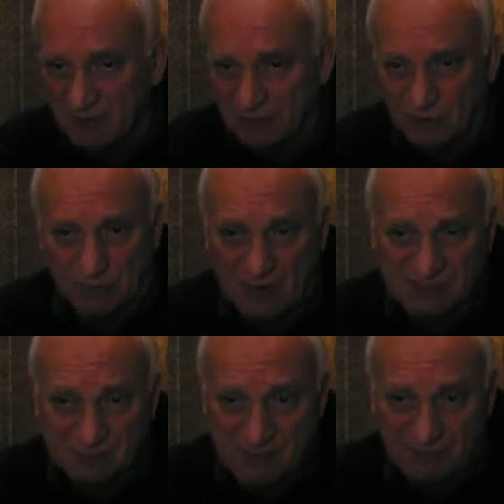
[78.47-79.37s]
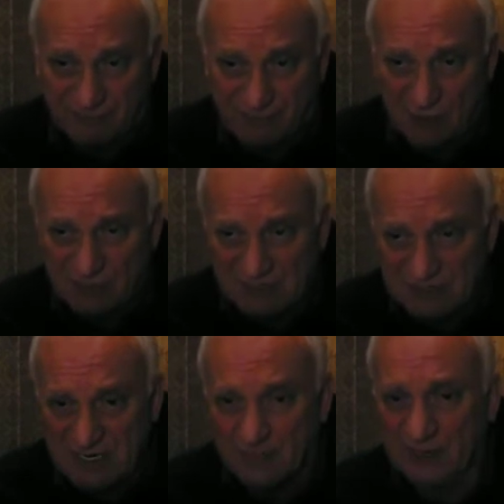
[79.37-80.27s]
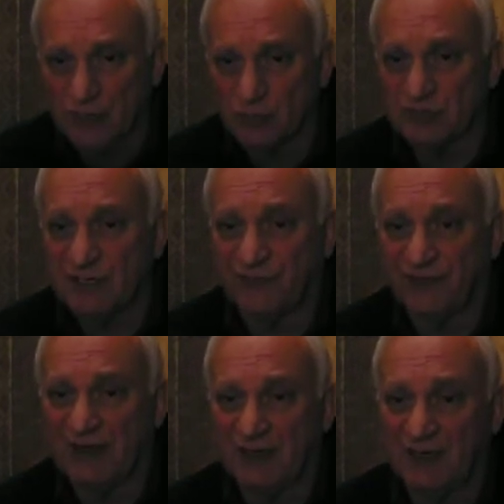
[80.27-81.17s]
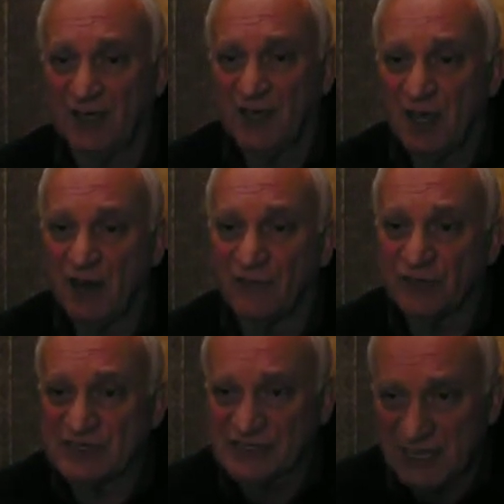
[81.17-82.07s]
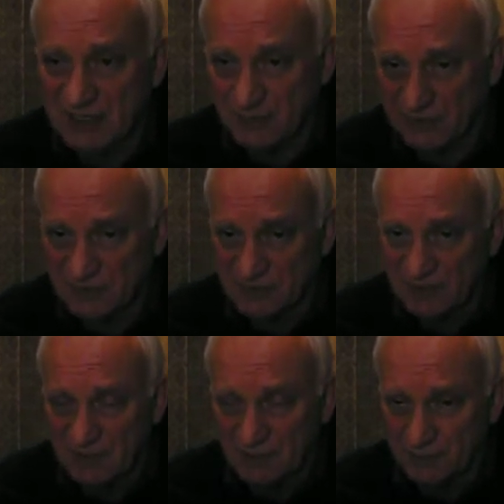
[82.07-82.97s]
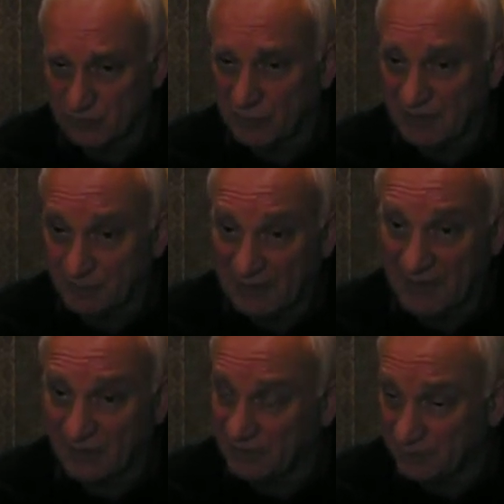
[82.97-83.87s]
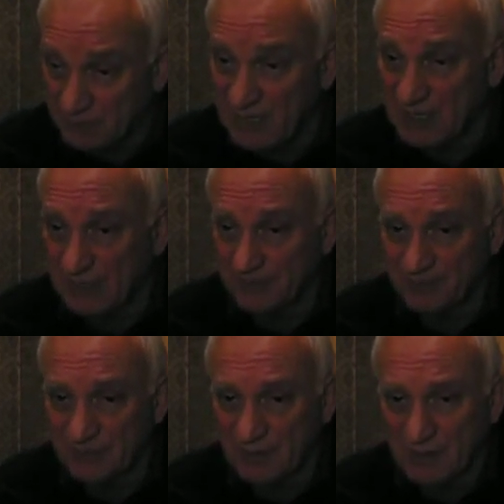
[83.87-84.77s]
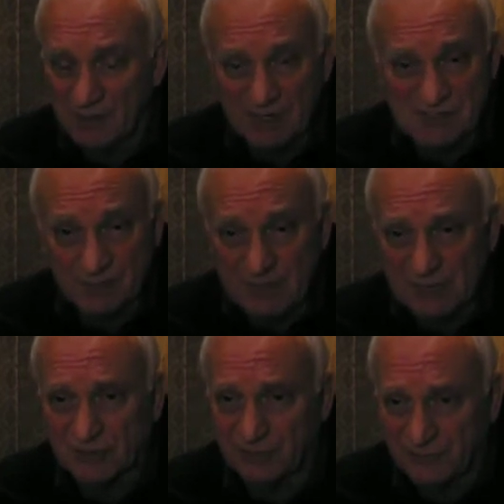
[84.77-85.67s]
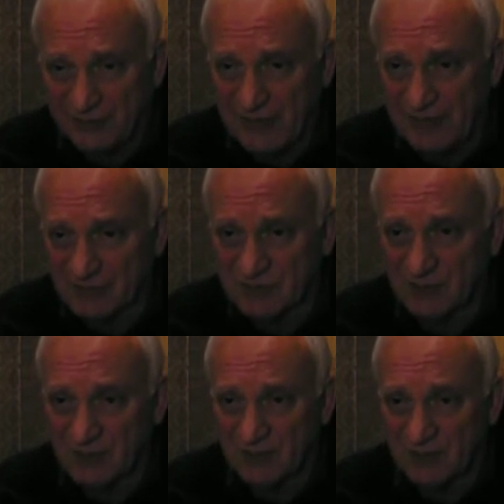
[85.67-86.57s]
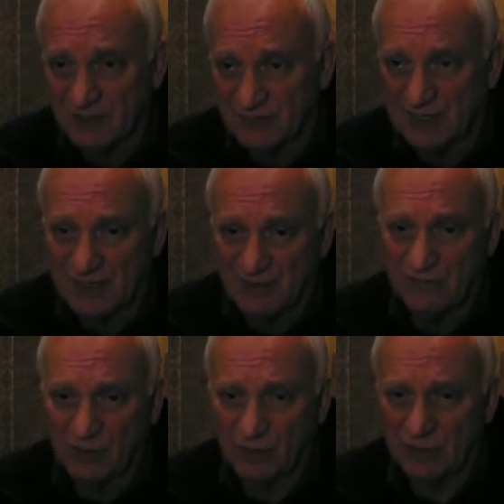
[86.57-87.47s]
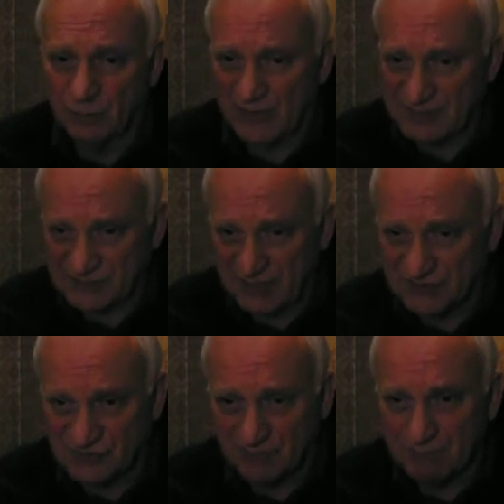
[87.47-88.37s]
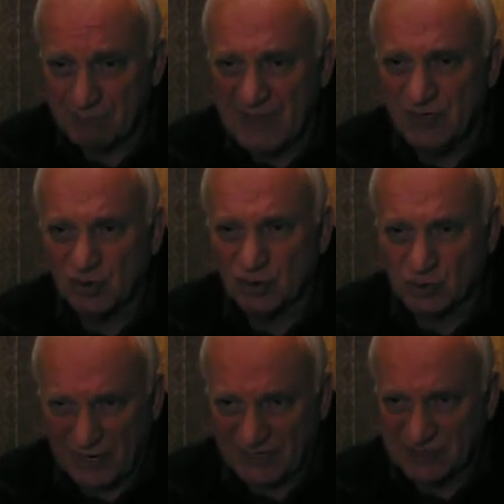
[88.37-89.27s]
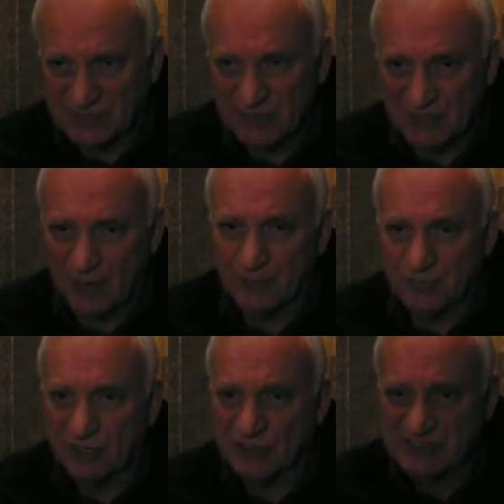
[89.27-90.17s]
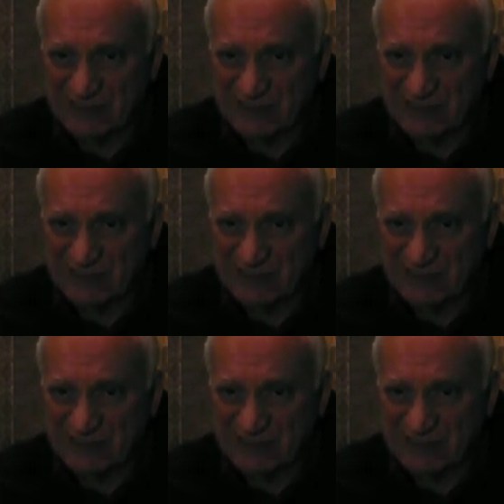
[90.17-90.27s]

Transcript: There must be a very deeply rooted feeling of resentment between the bear and the bee. As a matter of fact, they have always had some mean tricks up their